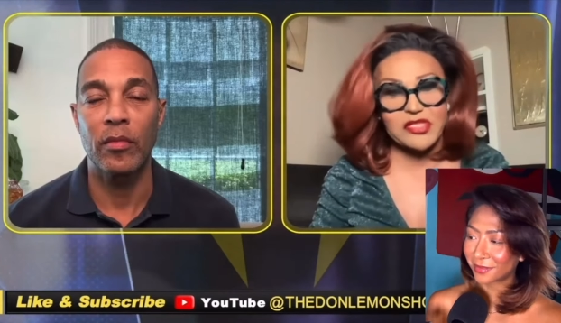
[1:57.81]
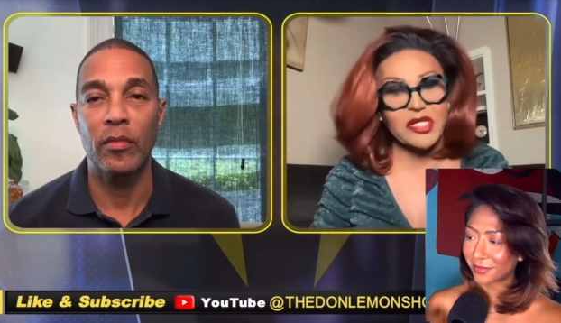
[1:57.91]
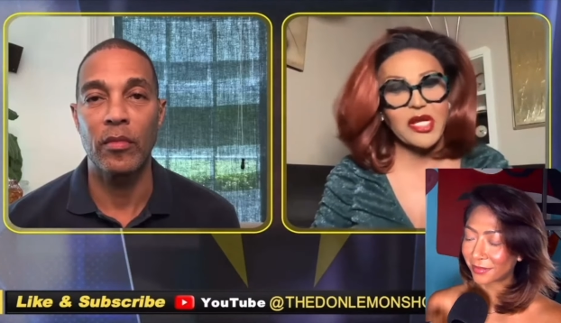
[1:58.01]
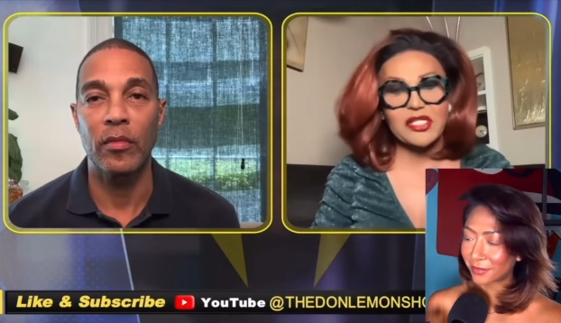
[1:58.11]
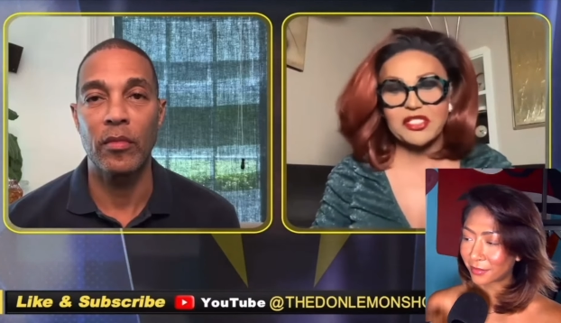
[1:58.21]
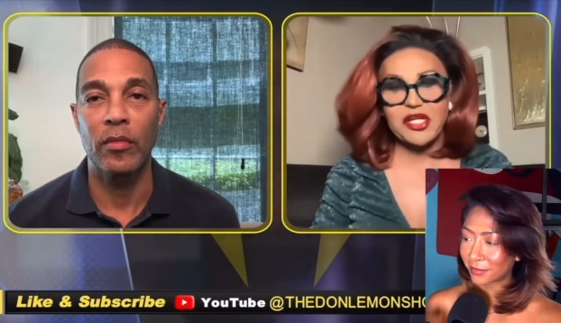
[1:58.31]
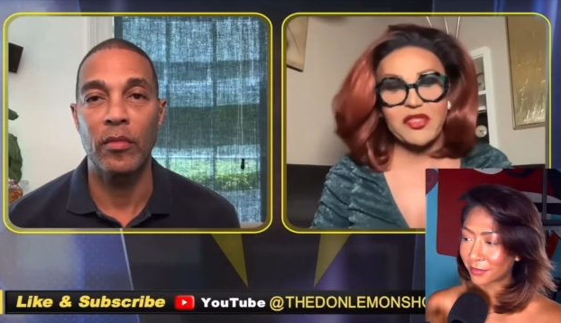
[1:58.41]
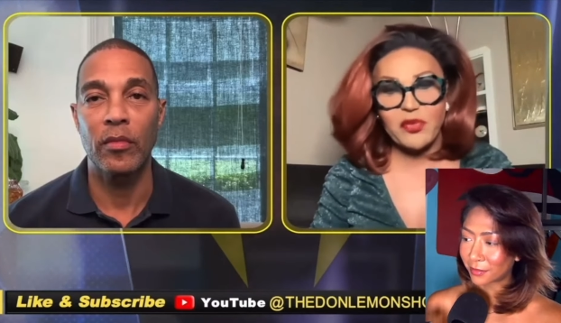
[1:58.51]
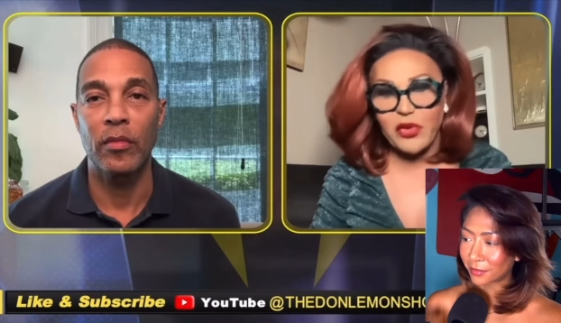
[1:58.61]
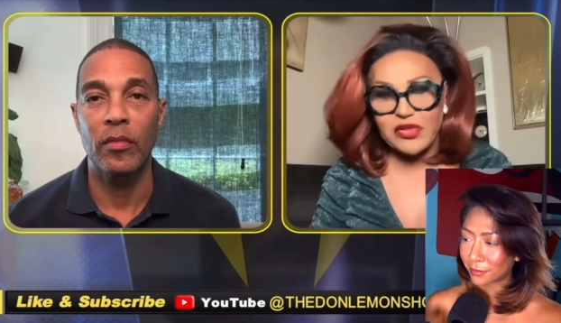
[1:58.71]
Speaker 1: to hear the
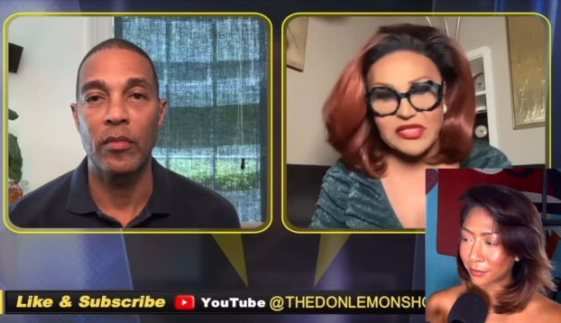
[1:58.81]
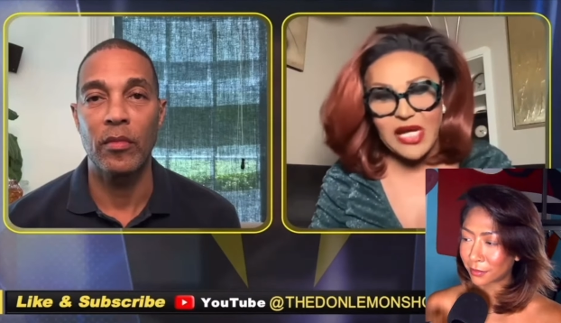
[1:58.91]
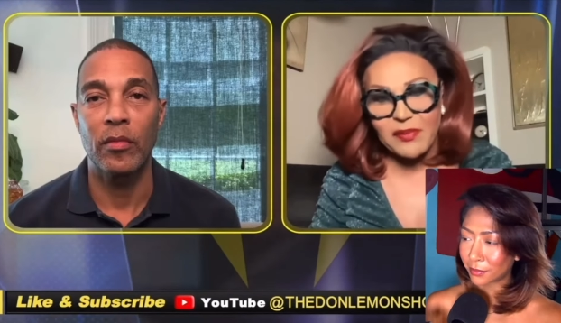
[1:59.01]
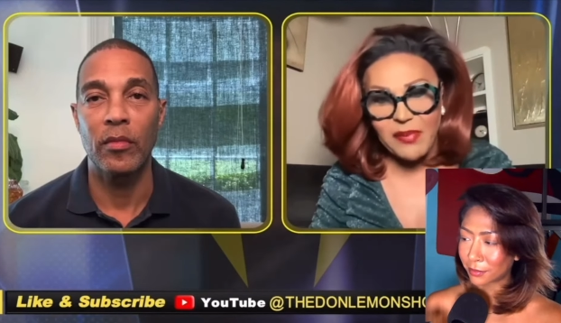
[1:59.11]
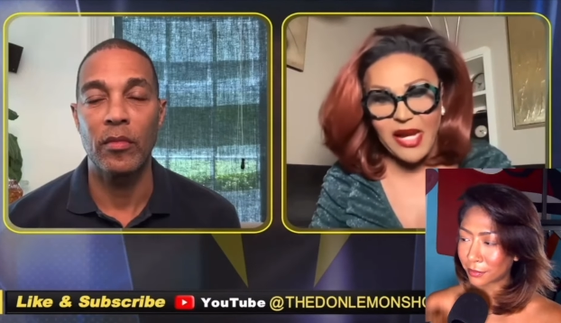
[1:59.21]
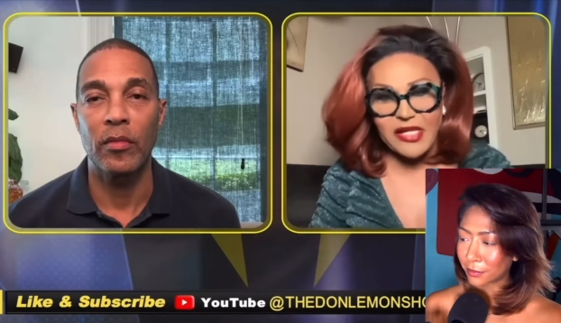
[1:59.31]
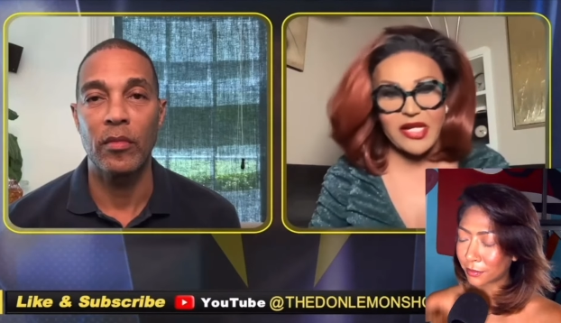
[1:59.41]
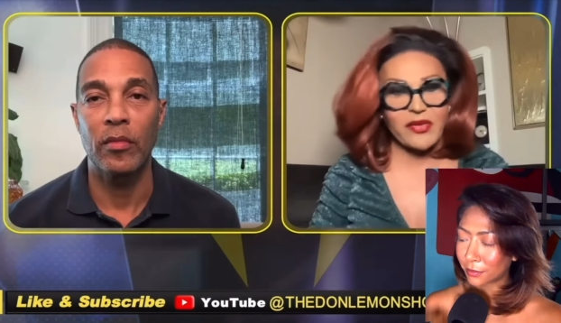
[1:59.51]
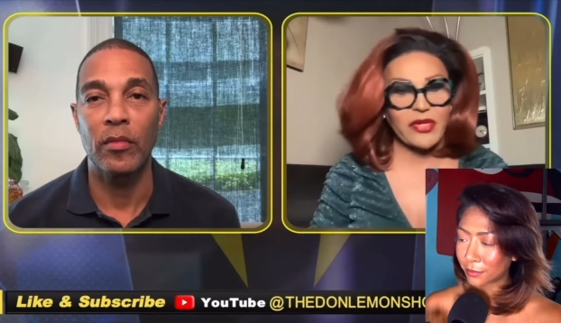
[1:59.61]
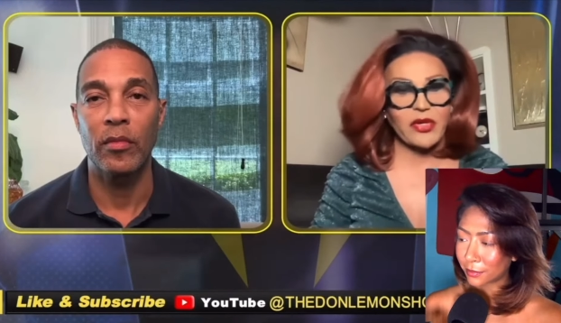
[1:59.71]
words non-binary
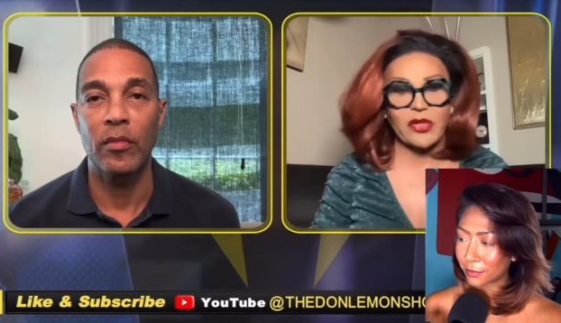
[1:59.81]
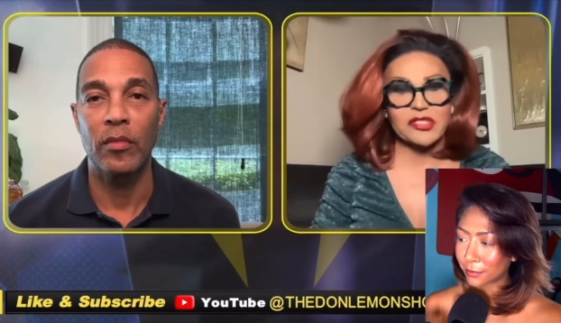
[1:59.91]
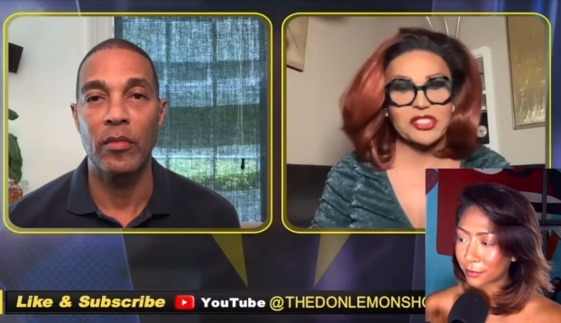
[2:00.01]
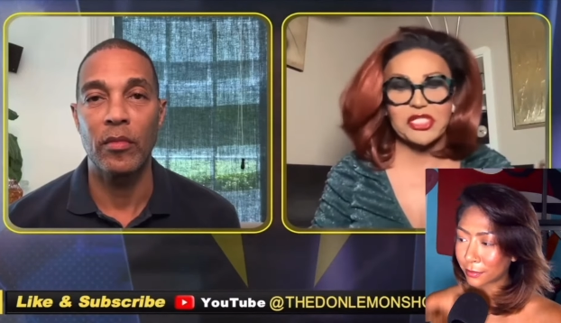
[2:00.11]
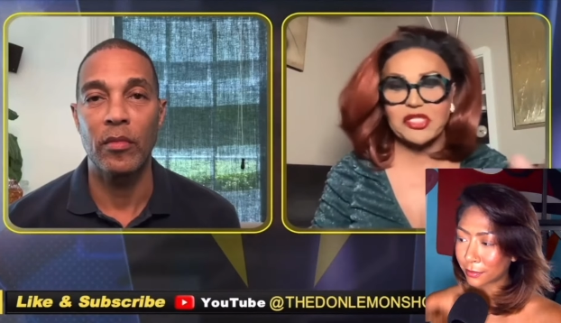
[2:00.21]
or gender